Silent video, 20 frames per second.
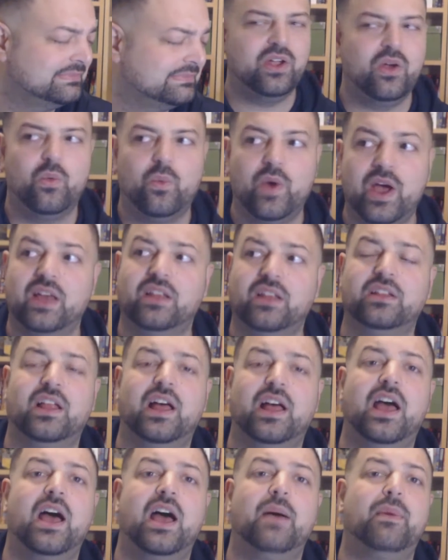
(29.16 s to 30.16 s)

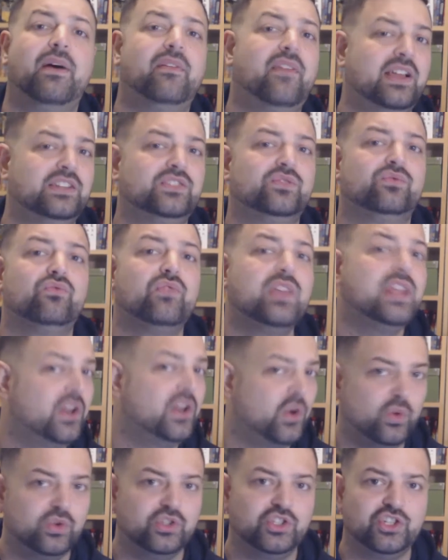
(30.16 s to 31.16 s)
Well, I've had to
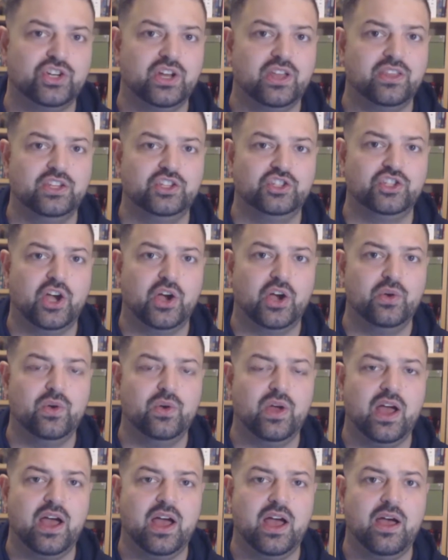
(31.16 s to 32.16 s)
relaunch the
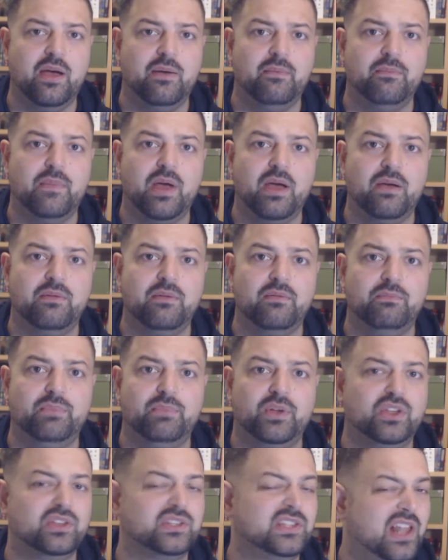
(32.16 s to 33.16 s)
show
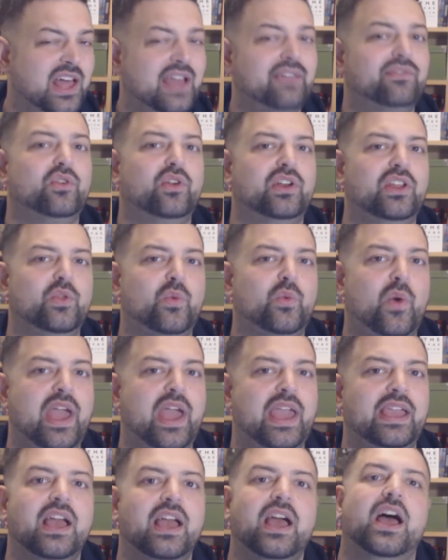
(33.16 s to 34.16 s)
because life got in the
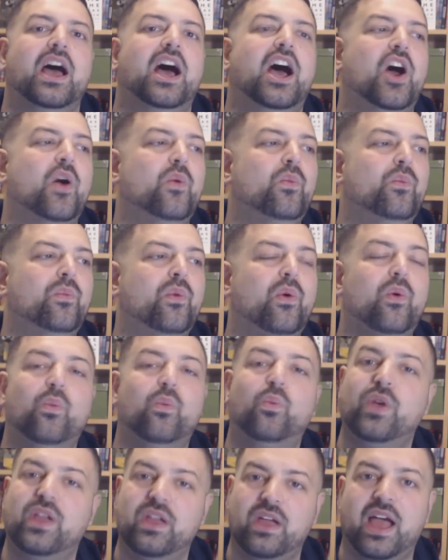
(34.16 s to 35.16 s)
way.
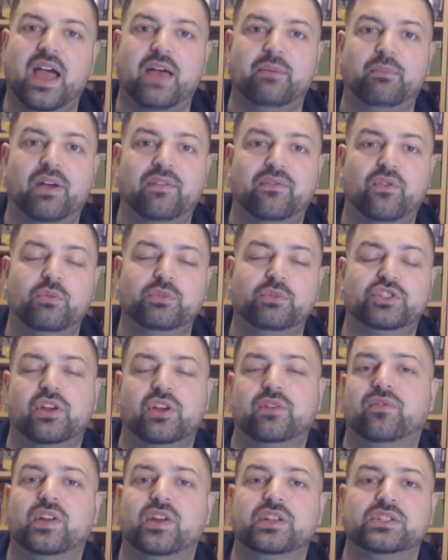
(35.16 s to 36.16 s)
My former
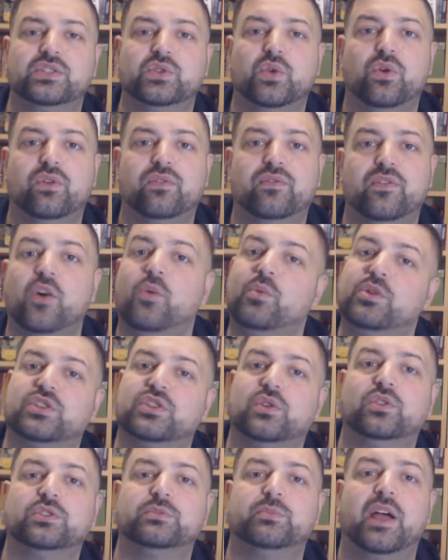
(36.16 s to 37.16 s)
show, Friends Talk Film, which
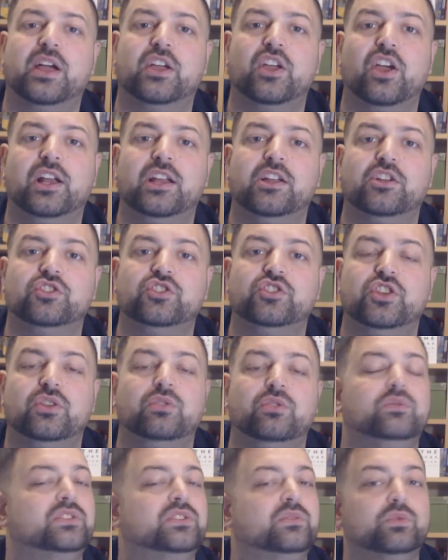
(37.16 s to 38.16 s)
launched back earlier in
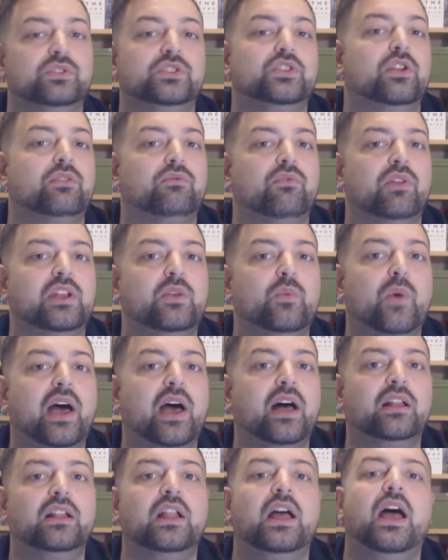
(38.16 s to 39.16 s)
June, was doing really
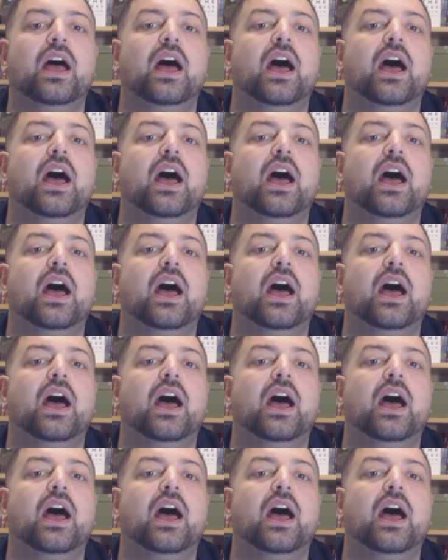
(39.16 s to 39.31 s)
well.